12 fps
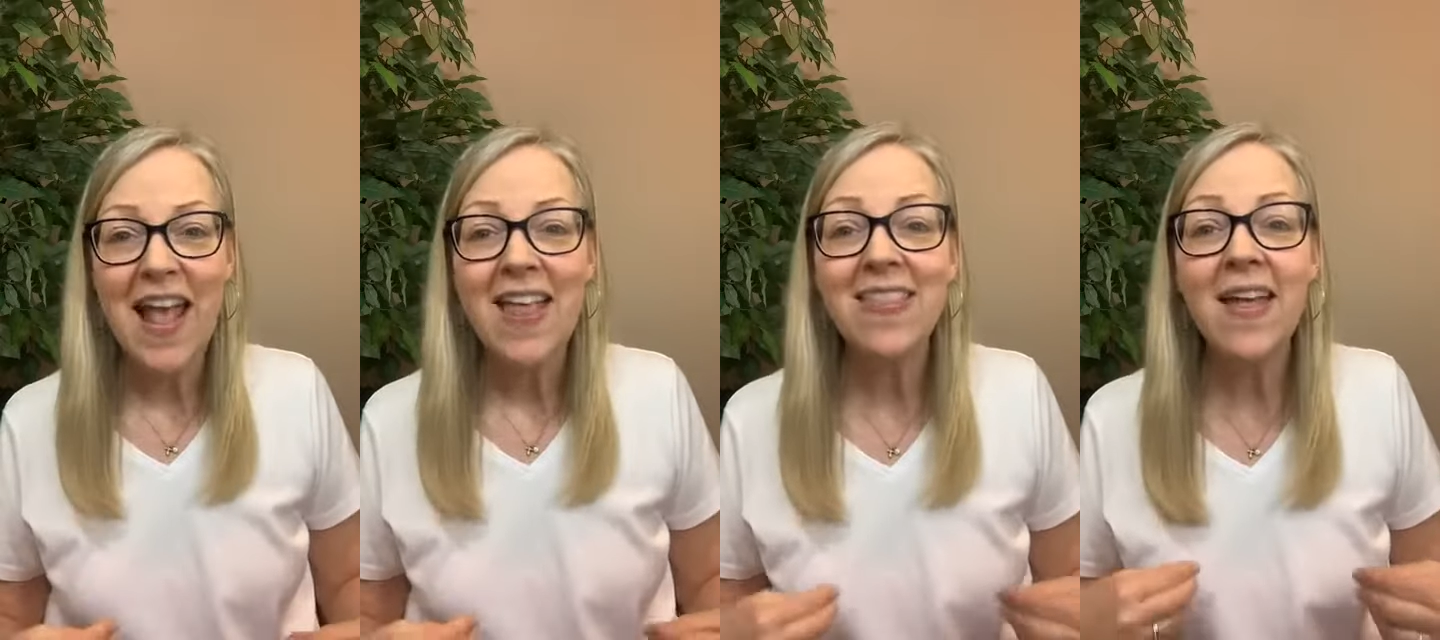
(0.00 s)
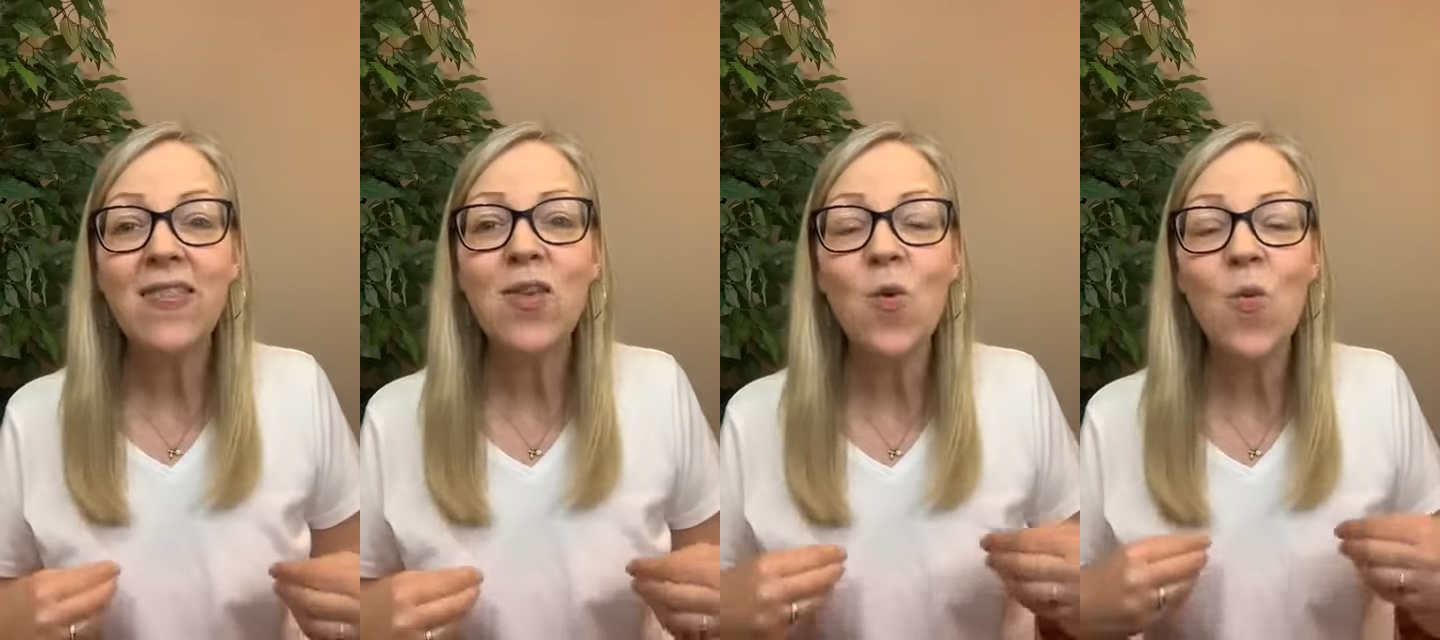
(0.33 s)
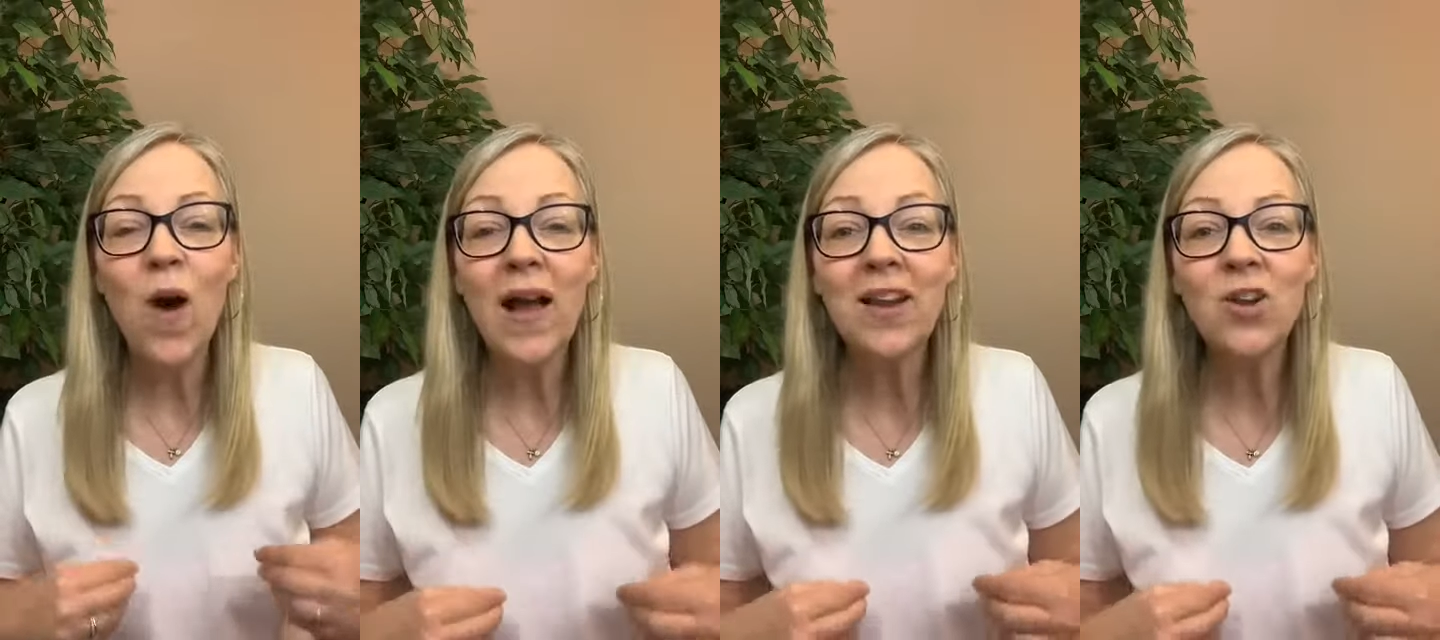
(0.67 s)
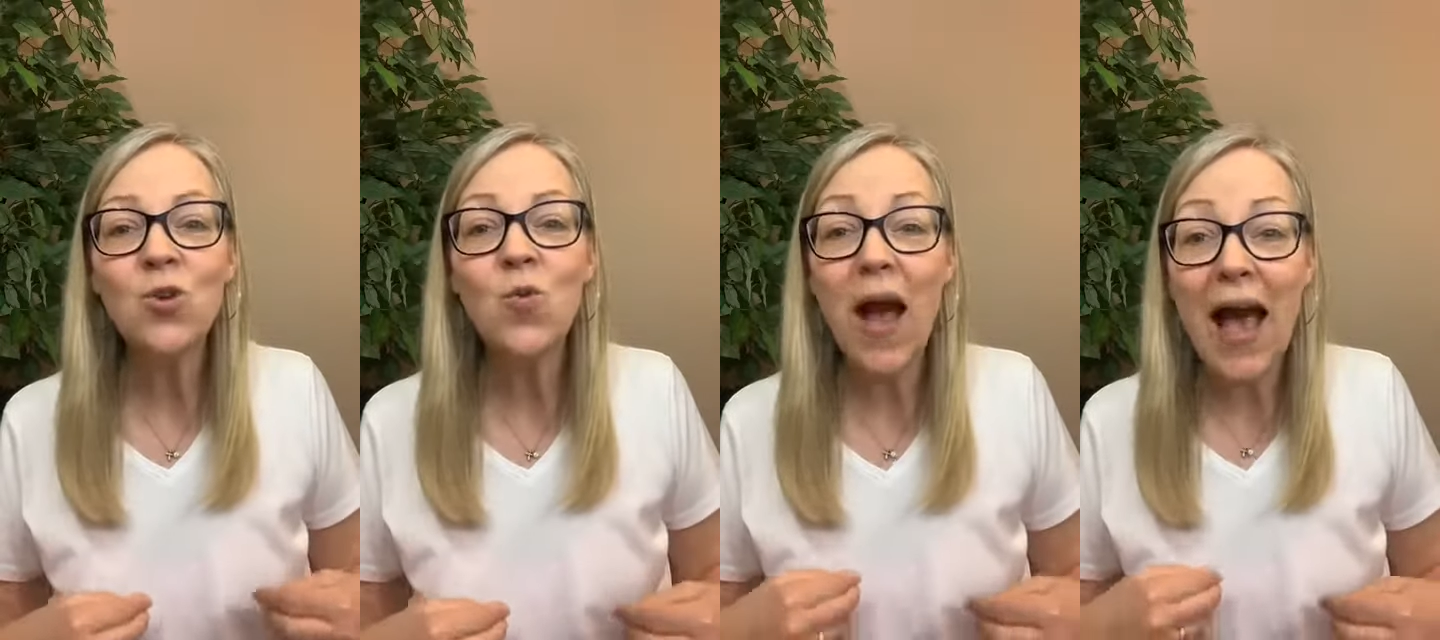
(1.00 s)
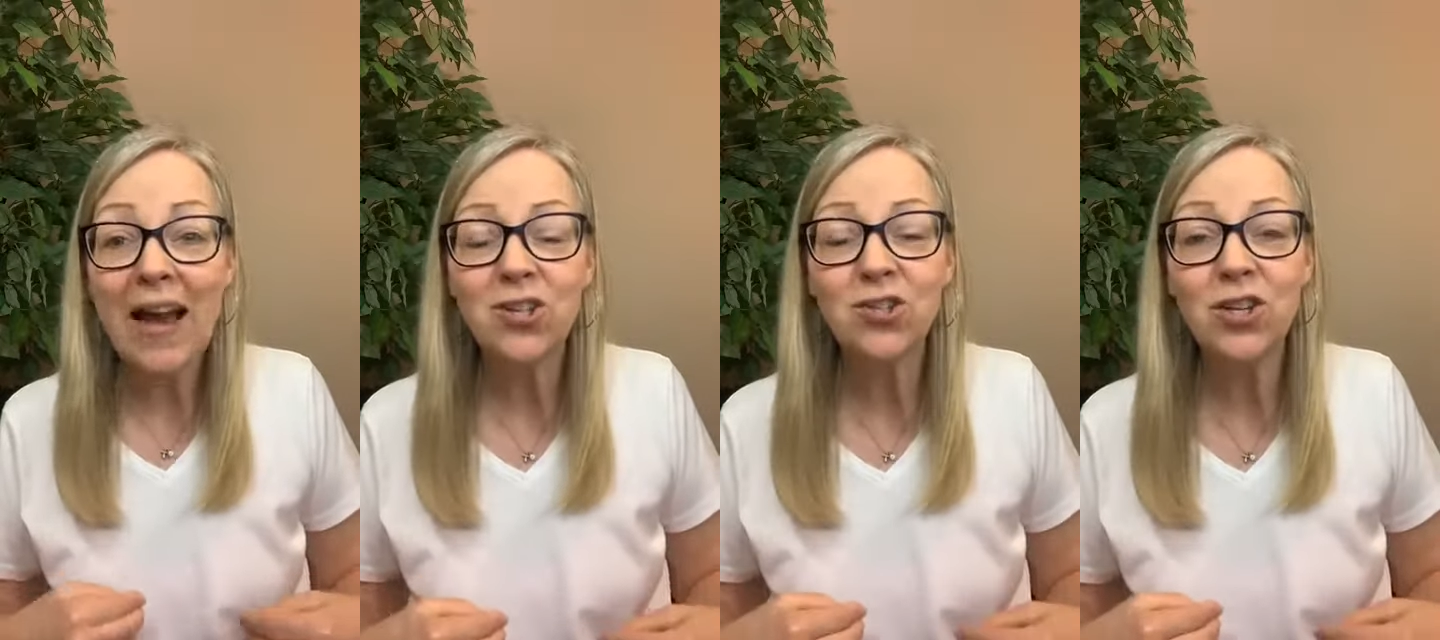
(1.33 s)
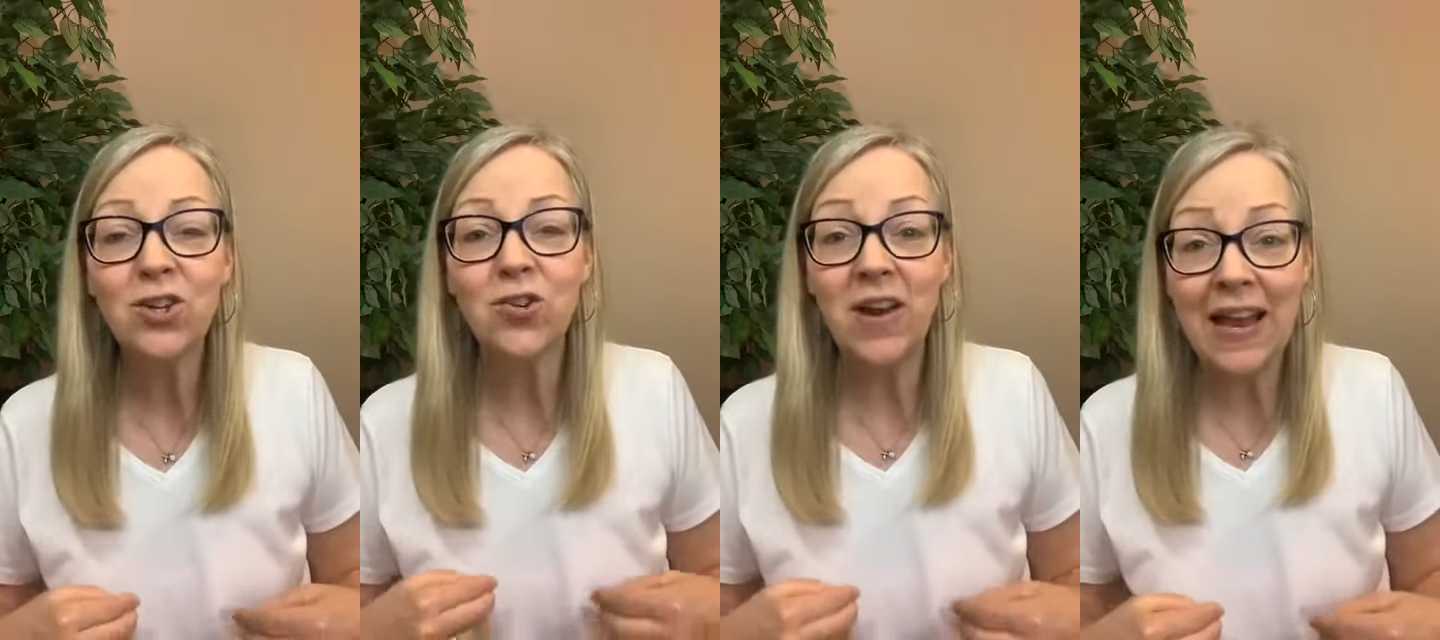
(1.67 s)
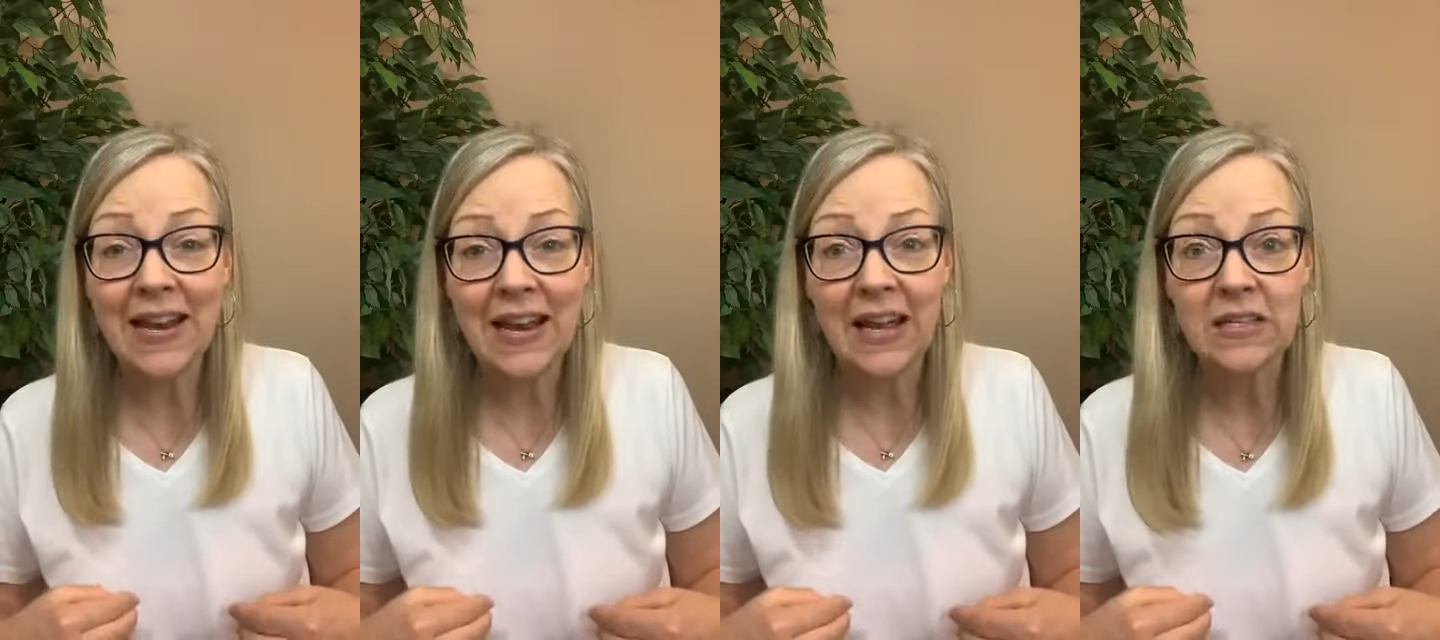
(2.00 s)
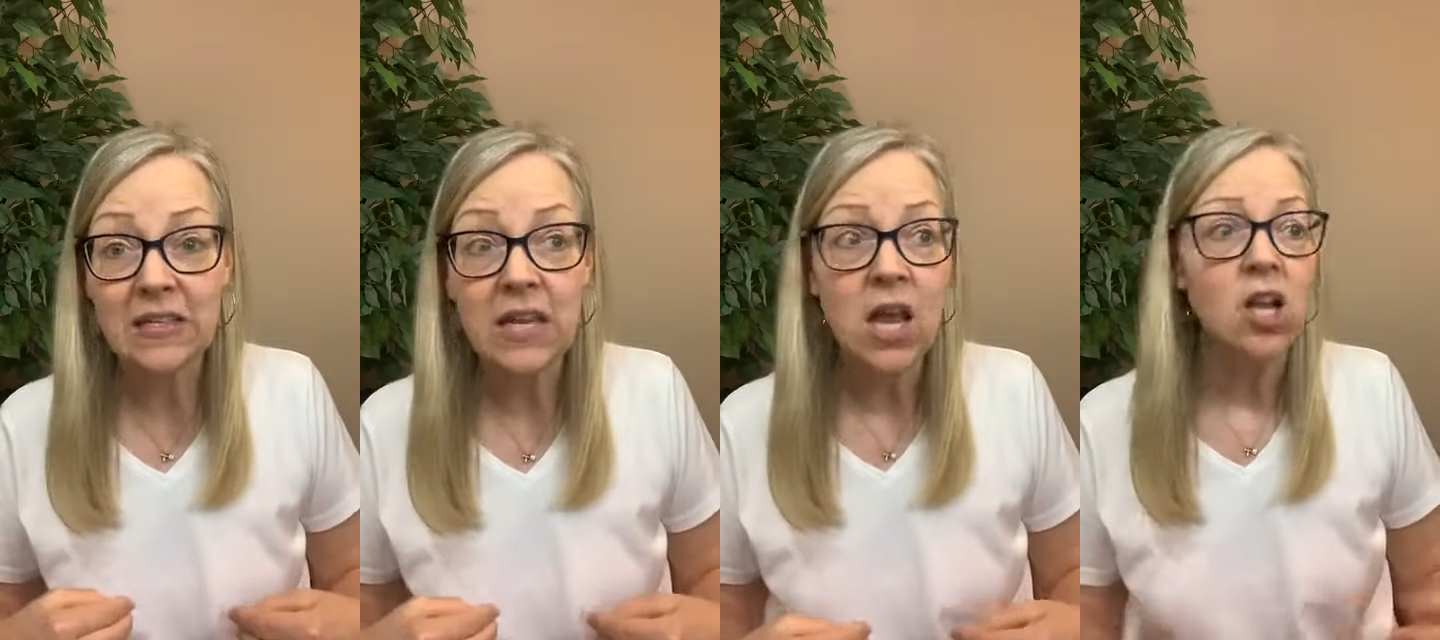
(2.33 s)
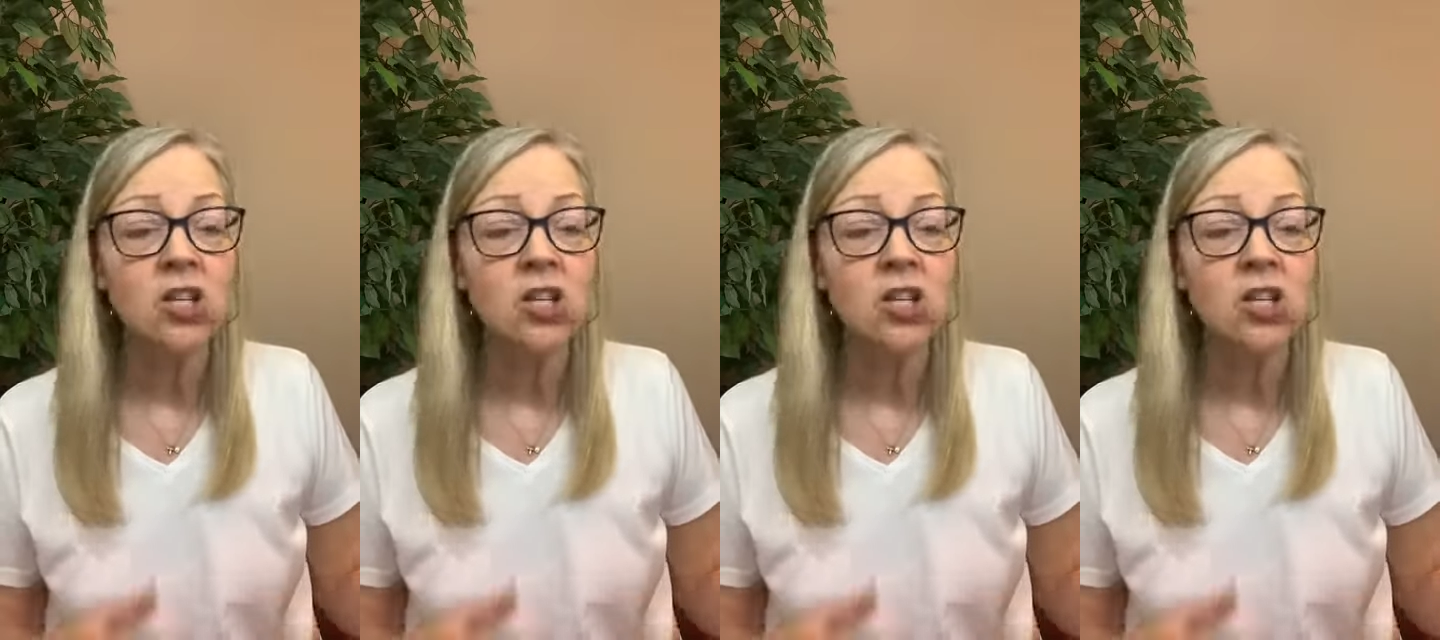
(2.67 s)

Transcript: than the one who actually created us?